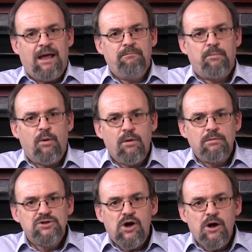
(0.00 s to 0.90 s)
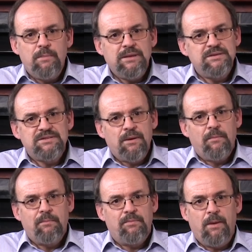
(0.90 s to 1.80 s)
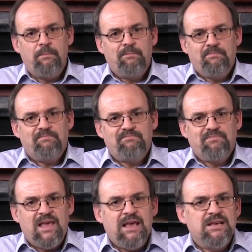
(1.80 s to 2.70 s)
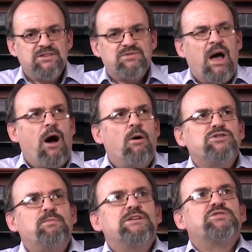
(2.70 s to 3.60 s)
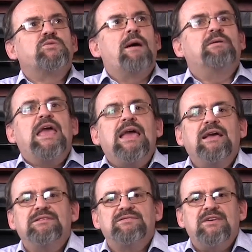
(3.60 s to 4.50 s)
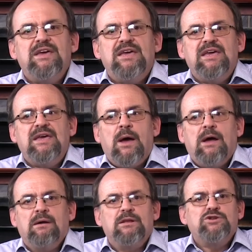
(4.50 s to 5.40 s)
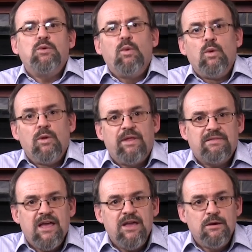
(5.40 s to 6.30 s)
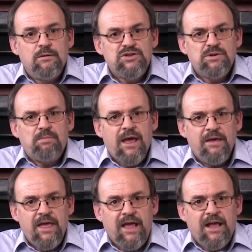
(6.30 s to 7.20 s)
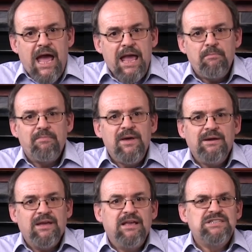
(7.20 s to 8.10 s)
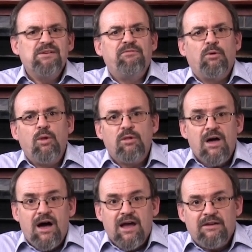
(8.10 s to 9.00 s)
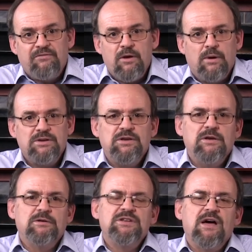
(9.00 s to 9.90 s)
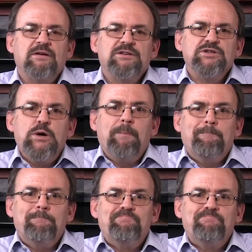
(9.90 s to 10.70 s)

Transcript: And poor old Job is the, he is, how should we describe it? He is the, the tool that they use to play their game. He is the fall guy, if you want to use another term.